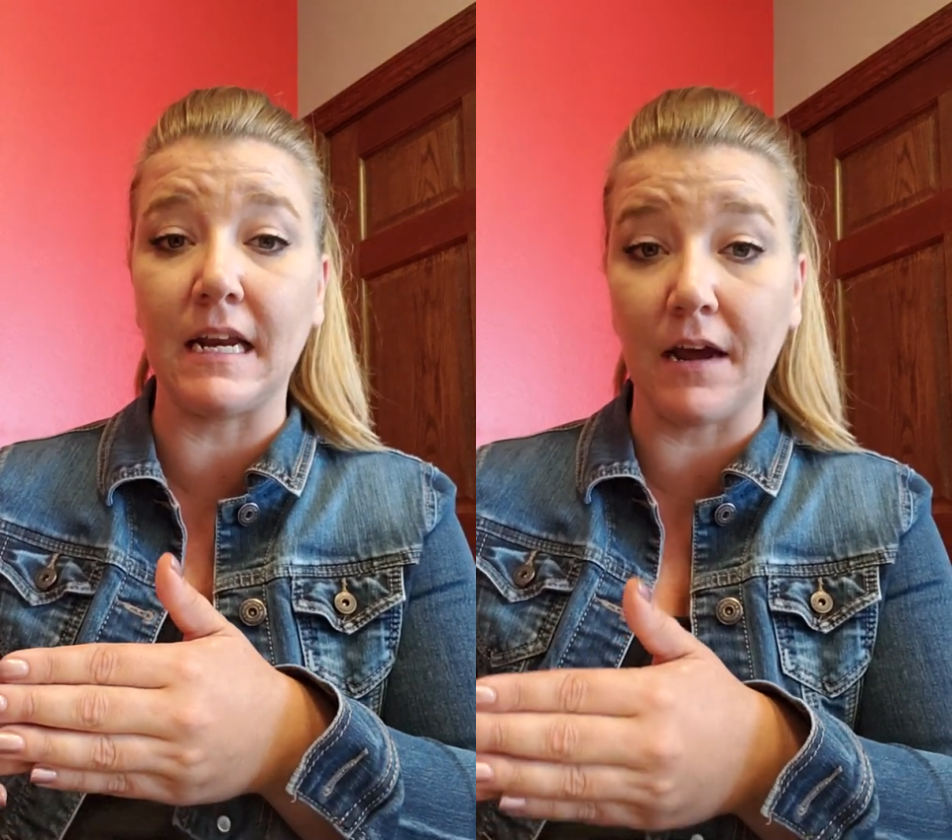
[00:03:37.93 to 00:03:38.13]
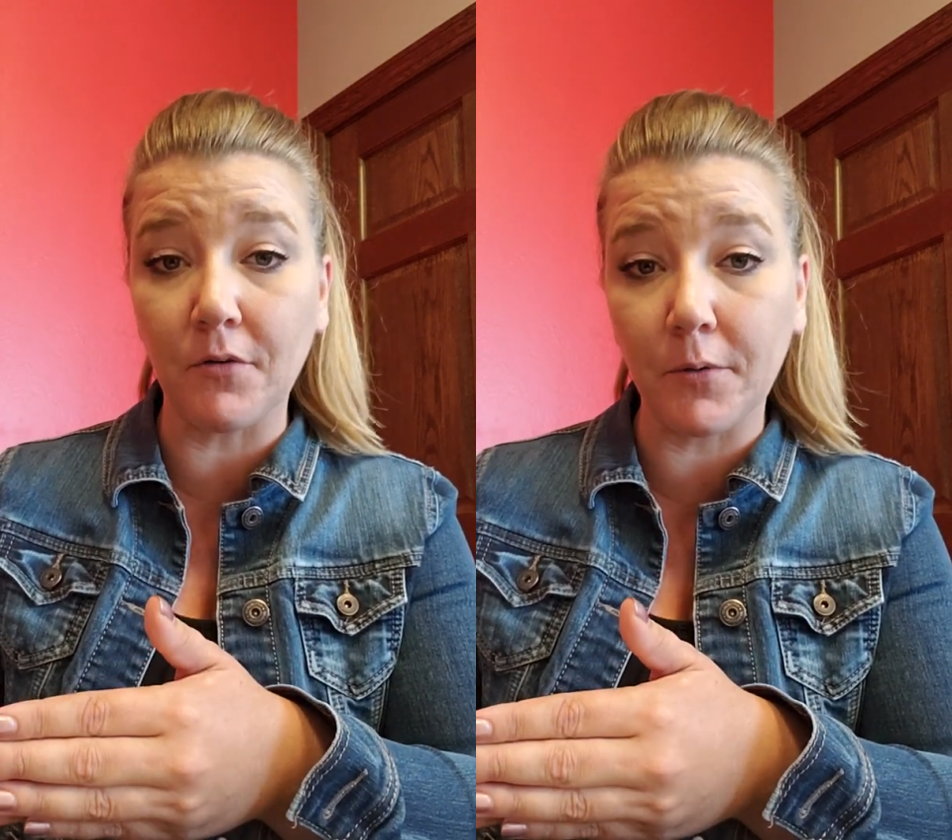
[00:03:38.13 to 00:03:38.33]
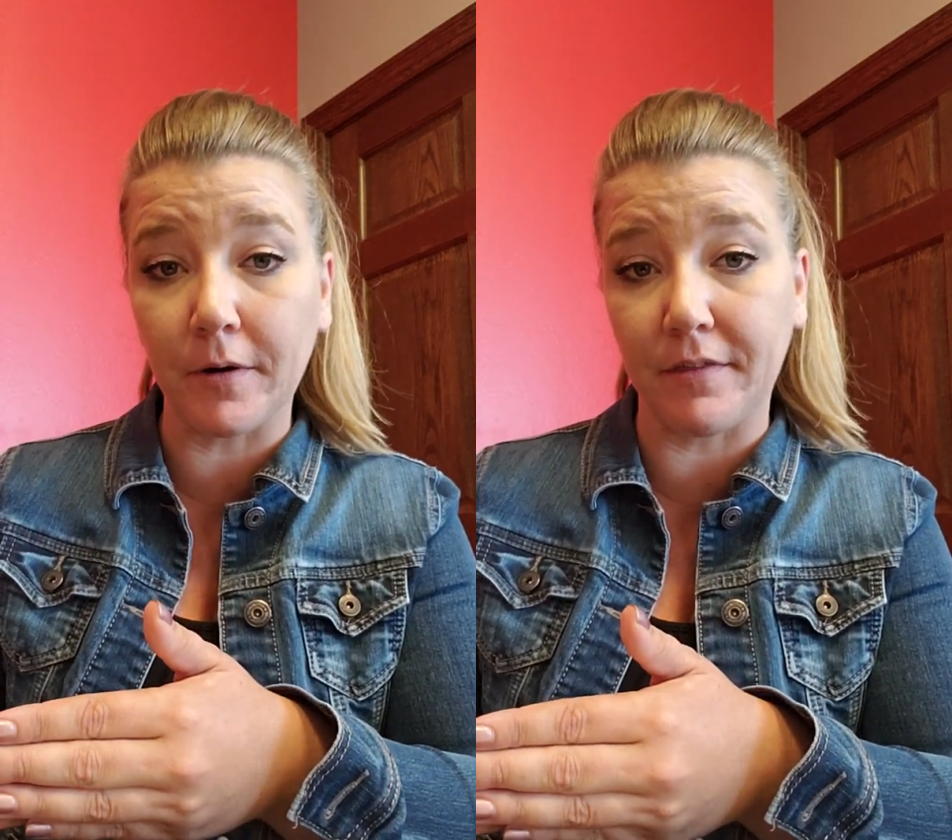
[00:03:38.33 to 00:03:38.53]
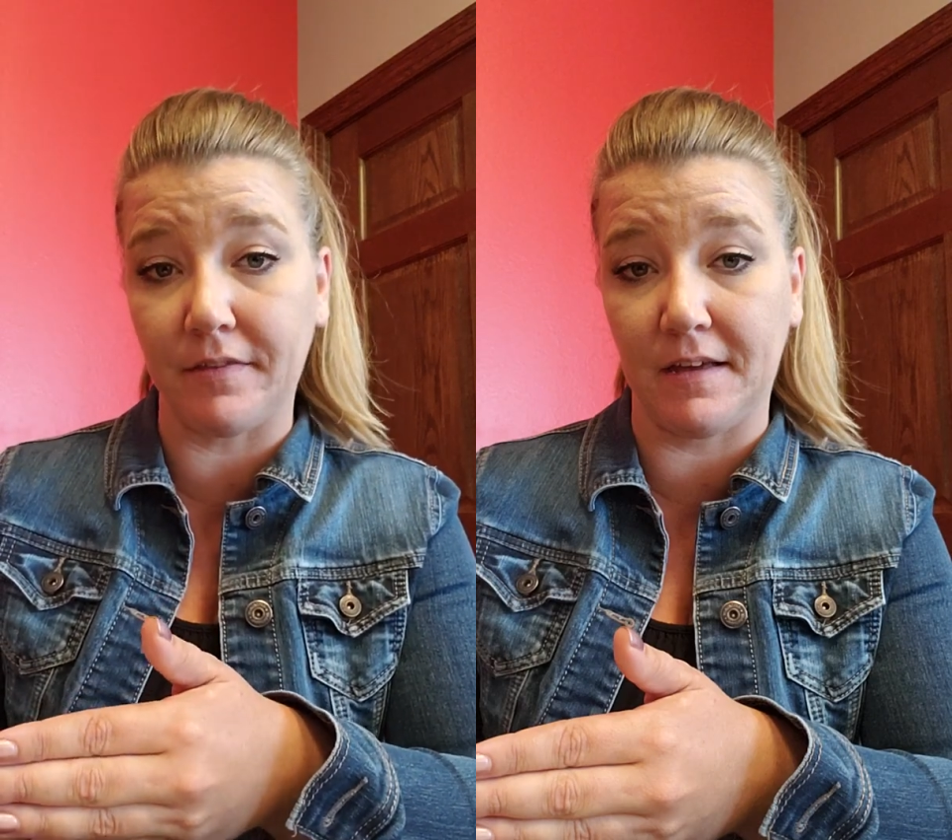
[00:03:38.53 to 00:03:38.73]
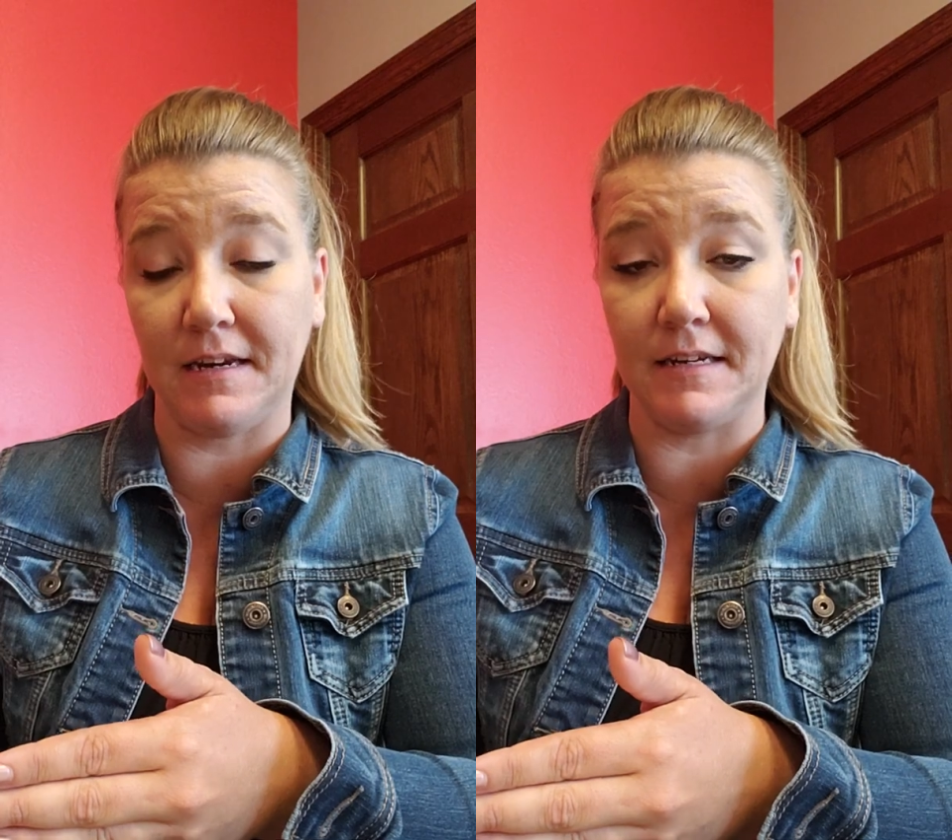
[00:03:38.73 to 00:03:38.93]
everywhere that
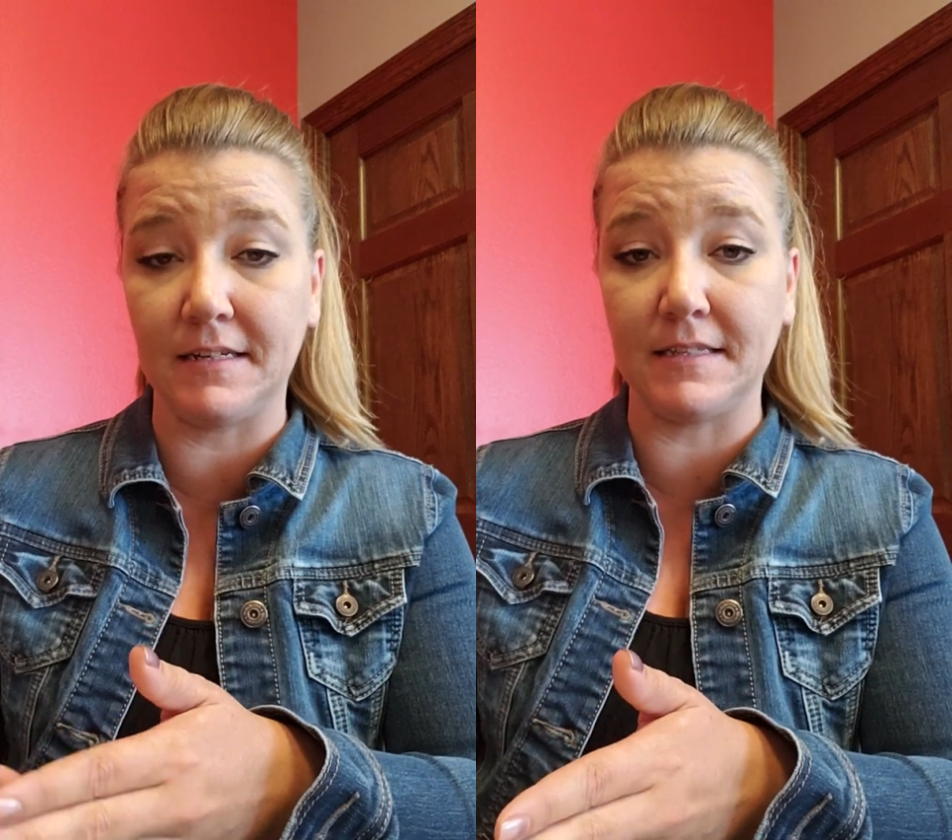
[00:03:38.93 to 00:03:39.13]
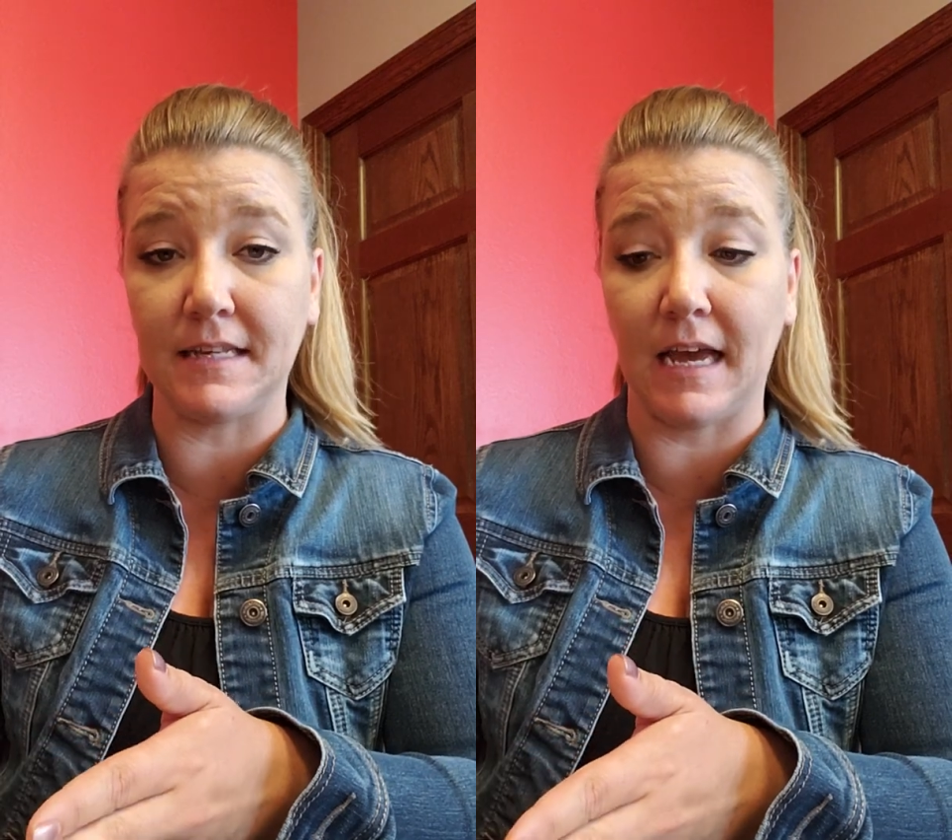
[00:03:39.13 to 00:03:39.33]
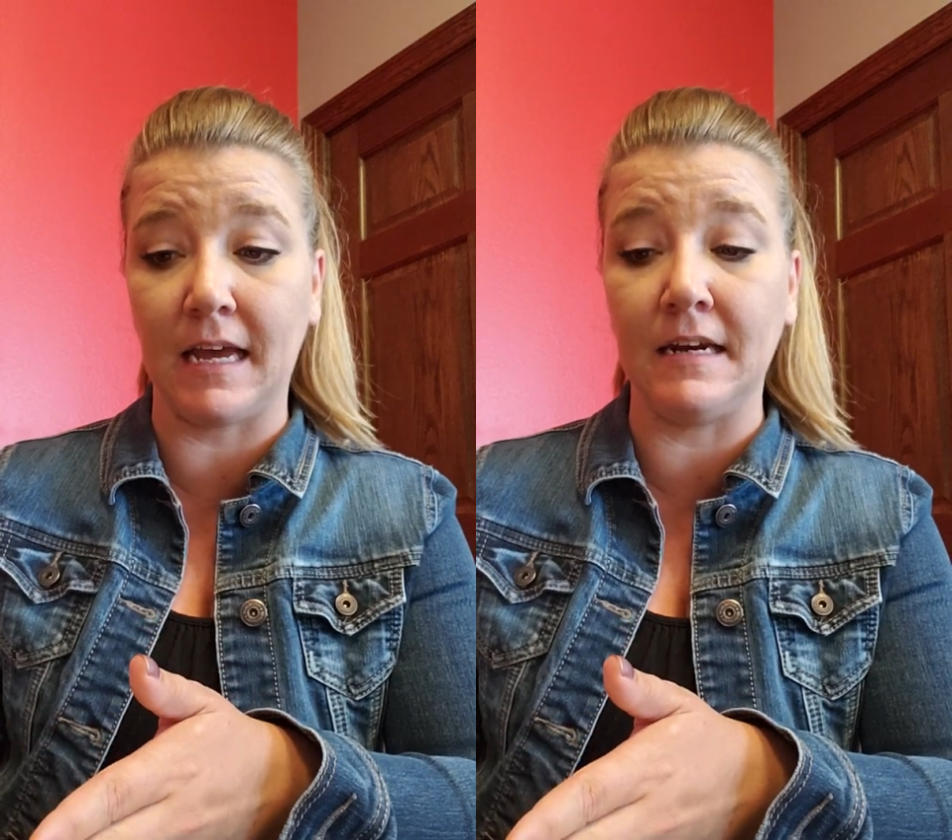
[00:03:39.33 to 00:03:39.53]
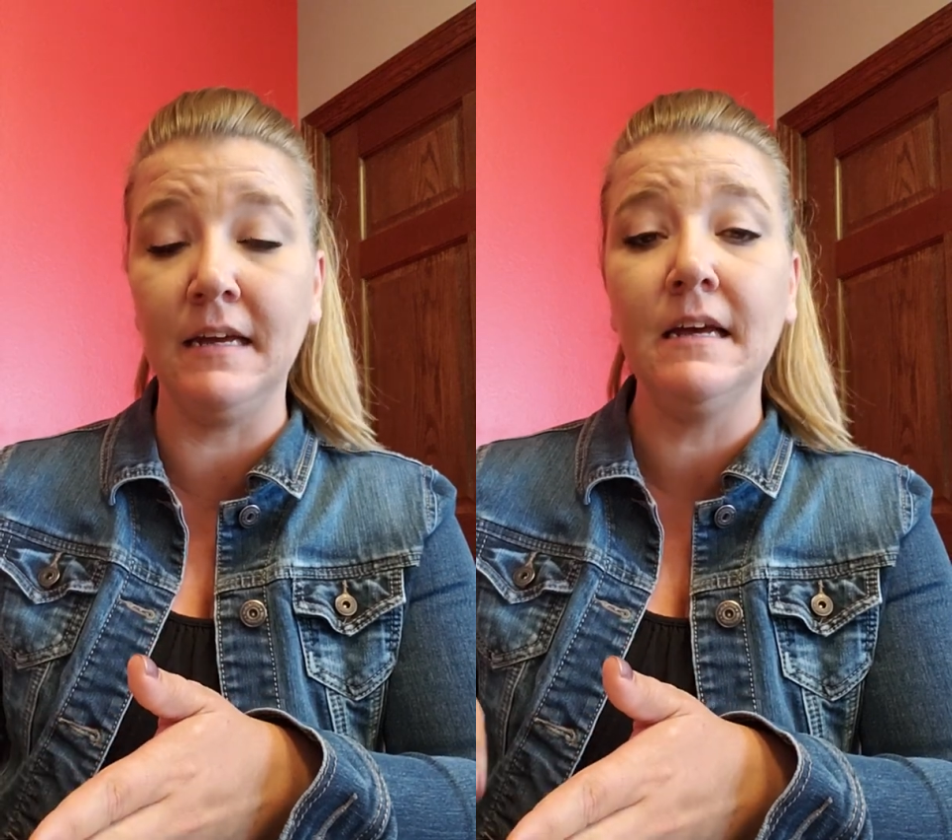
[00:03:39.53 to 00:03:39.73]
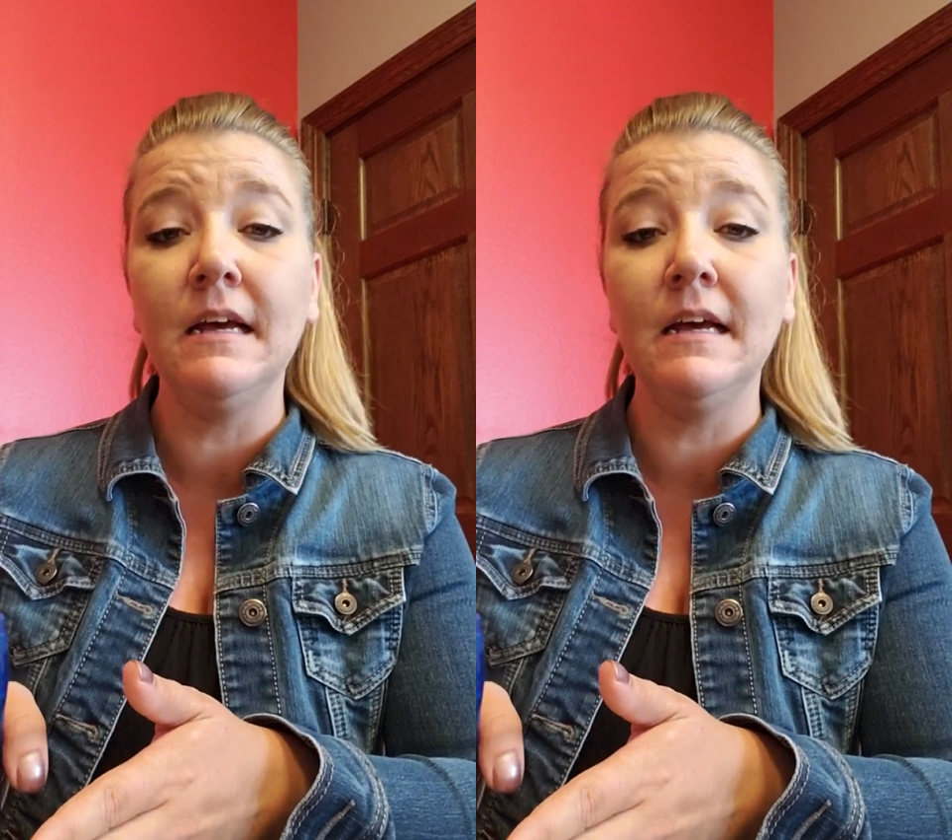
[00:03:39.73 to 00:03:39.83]
they need to sign.